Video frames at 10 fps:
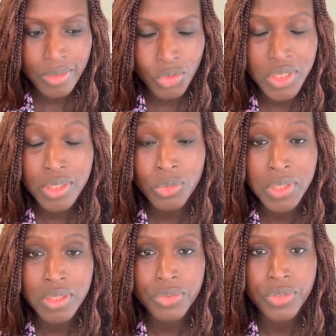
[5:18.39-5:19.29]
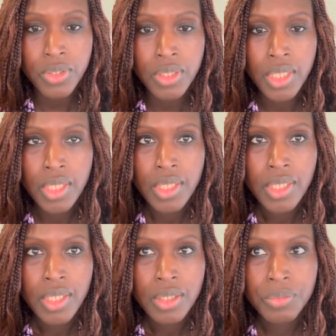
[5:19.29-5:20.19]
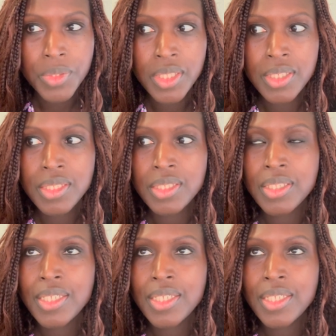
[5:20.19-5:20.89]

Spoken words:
2024, really